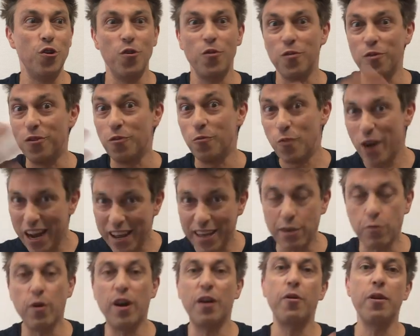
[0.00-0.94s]
know the
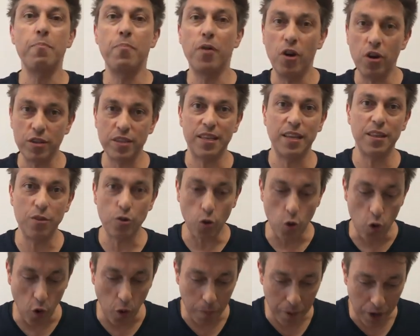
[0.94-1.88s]
reliquary box and the
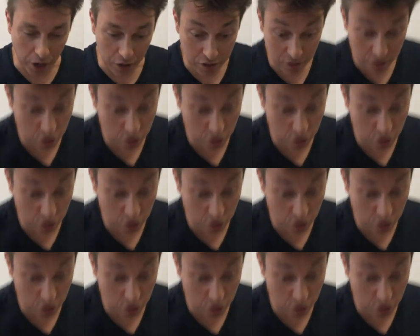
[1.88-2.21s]
core box.